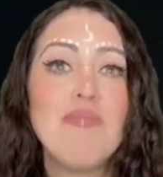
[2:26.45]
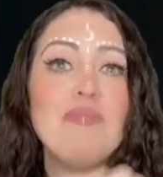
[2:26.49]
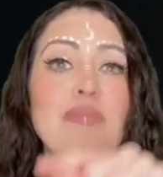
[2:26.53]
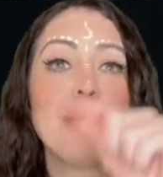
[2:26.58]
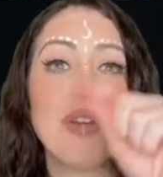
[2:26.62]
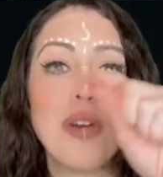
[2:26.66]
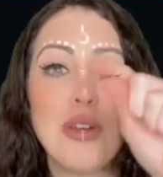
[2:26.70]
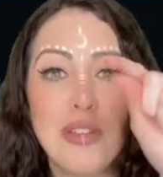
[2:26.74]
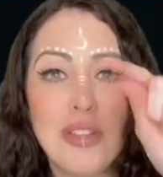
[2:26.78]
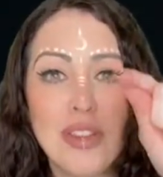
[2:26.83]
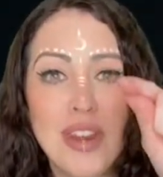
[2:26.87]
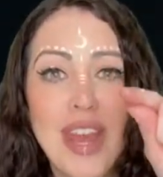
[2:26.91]

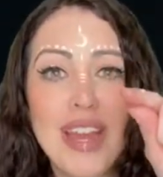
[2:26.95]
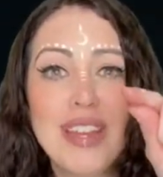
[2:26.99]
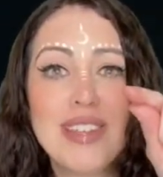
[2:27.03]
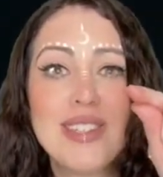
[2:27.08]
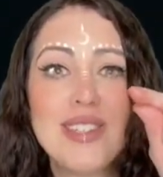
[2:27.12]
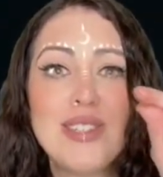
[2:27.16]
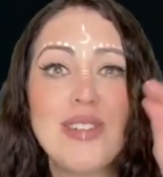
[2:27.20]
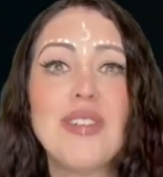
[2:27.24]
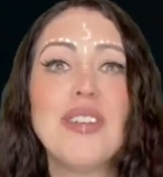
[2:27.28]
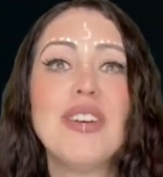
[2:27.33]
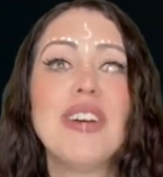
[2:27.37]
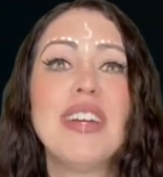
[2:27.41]
Go to the next
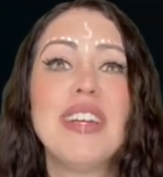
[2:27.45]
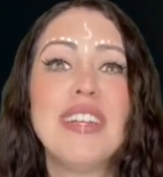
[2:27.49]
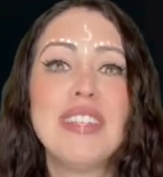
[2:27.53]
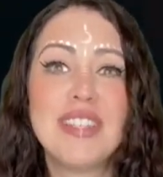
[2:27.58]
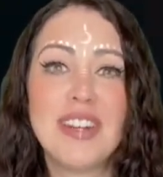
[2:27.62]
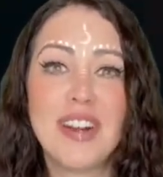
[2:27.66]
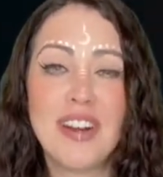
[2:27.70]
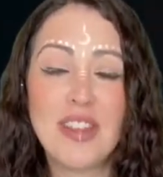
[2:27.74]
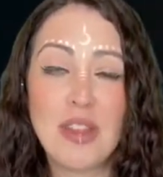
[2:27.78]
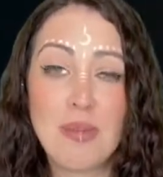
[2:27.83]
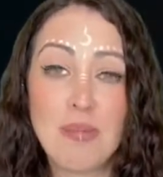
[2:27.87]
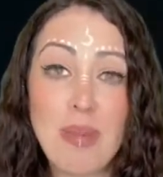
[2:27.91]
story,
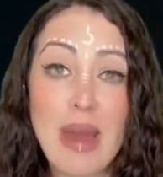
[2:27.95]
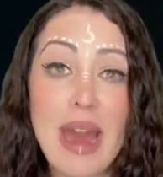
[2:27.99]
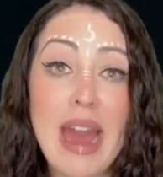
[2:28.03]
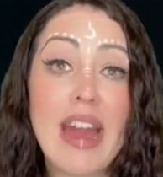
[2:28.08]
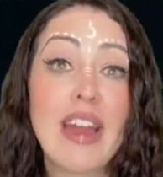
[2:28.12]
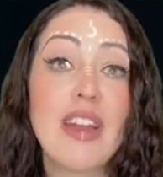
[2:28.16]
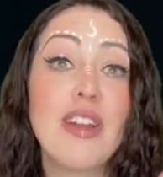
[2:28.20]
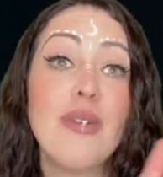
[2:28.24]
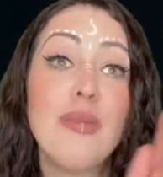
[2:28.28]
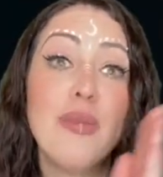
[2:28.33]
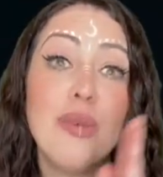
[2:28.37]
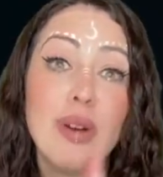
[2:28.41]
start at the
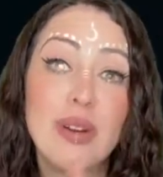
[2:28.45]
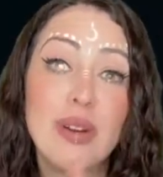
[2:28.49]
back, work